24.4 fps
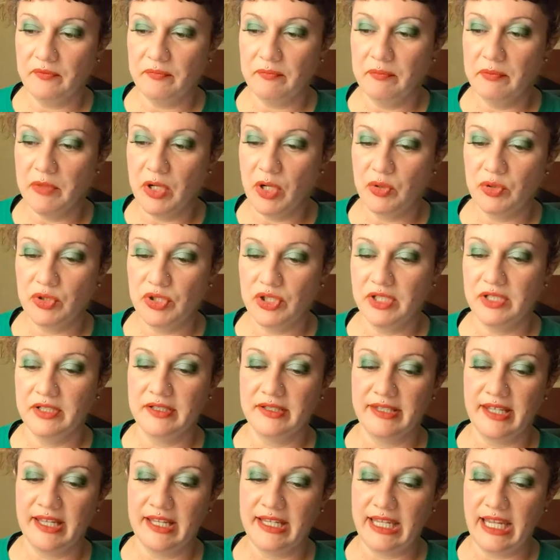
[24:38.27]

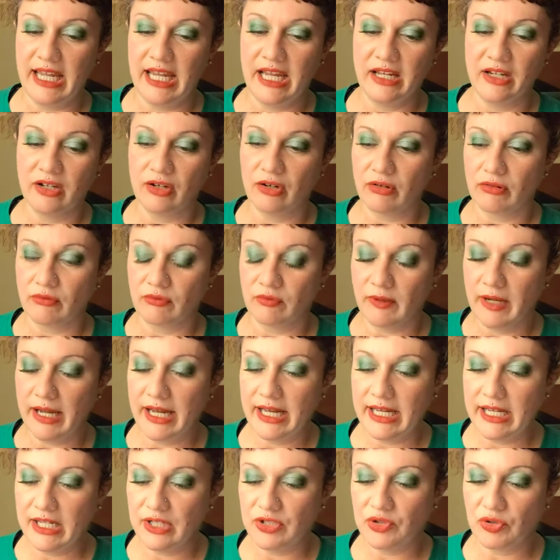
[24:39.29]
emotions like anger,
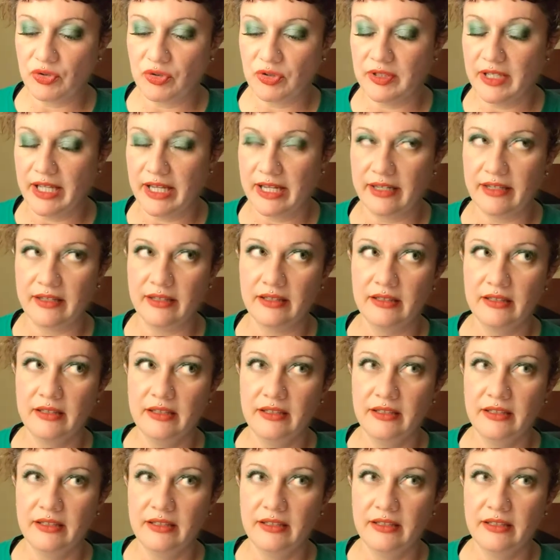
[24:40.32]
rage, or like,